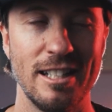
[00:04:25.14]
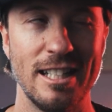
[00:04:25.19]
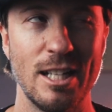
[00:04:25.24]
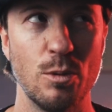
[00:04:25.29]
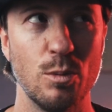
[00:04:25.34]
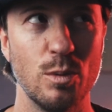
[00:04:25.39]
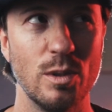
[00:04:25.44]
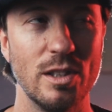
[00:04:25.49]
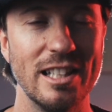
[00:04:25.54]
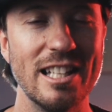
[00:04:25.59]

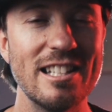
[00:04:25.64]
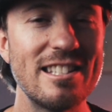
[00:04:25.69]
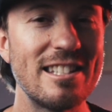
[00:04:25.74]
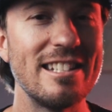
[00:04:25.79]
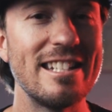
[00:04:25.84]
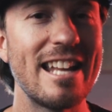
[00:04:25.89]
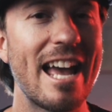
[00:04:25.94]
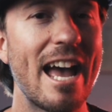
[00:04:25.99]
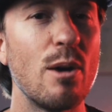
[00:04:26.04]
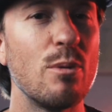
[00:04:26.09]
Now,
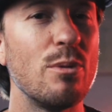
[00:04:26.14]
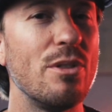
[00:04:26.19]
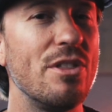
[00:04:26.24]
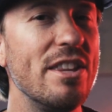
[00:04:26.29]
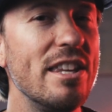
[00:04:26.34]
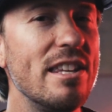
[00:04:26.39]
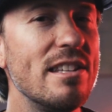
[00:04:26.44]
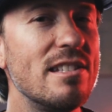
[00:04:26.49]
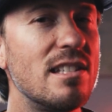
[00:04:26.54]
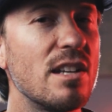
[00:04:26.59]
listen how
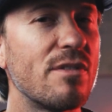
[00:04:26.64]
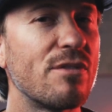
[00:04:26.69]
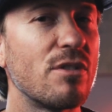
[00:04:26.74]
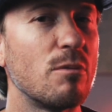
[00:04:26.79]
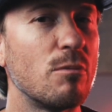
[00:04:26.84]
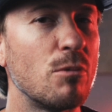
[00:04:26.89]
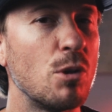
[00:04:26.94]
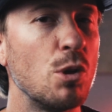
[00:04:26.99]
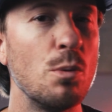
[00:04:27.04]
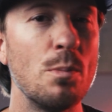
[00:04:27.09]
these
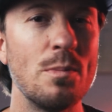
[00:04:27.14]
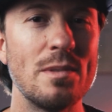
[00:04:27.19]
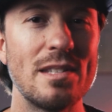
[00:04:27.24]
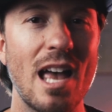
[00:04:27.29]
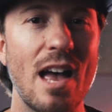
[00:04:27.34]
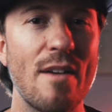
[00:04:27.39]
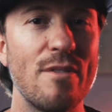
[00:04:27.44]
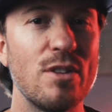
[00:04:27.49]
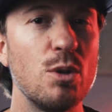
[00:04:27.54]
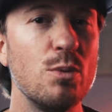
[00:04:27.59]
different rooms
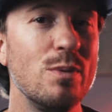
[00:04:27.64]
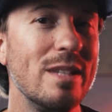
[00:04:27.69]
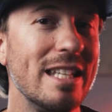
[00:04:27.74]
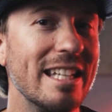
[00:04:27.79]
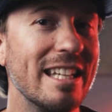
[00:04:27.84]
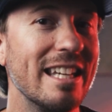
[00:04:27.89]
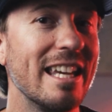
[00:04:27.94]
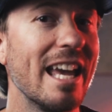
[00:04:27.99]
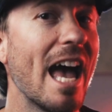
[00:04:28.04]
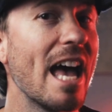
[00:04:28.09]
have a
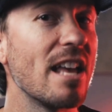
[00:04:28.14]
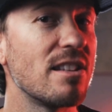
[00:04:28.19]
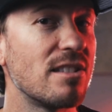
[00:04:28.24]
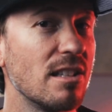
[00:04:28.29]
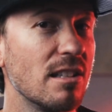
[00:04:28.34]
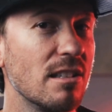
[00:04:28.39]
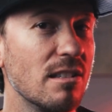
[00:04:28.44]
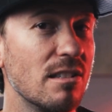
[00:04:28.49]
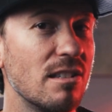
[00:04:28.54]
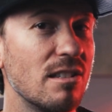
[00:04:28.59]
unique
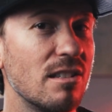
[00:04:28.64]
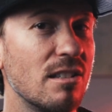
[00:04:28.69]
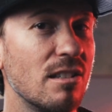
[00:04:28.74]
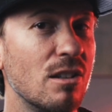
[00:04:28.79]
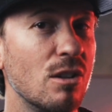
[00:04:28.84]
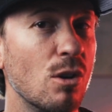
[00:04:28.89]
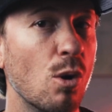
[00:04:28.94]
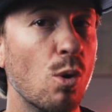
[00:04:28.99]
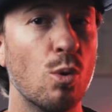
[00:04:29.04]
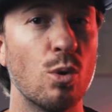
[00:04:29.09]
essence,
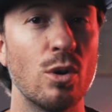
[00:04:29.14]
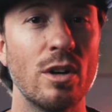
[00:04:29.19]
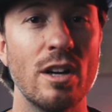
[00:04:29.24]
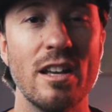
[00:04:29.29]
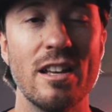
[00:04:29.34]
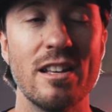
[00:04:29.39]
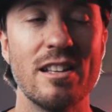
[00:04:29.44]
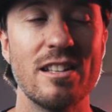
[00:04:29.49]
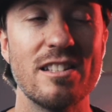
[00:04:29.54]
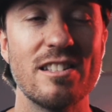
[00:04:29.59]
or
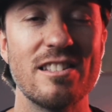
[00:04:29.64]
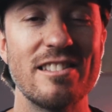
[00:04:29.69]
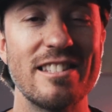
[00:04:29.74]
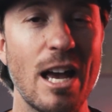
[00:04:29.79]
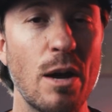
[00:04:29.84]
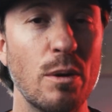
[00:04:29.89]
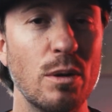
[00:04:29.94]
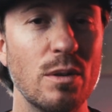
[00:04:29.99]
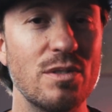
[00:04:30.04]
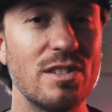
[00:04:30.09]

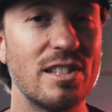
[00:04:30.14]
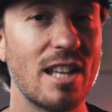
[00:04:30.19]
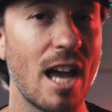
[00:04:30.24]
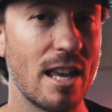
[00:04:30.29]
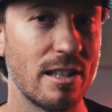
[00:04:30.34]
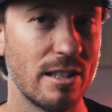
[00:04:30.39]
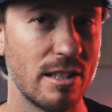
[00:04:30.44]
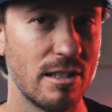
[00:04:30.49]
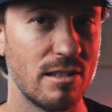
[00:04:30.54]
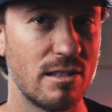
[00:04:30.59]
Sound of
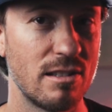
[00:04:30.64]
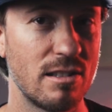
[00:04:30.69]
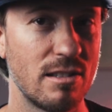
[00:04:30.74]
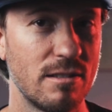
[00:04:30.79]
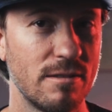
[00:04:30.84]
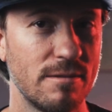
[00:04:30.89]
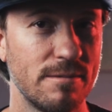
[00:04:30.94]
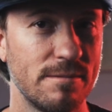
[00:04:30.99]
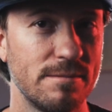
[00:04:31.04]
Silence.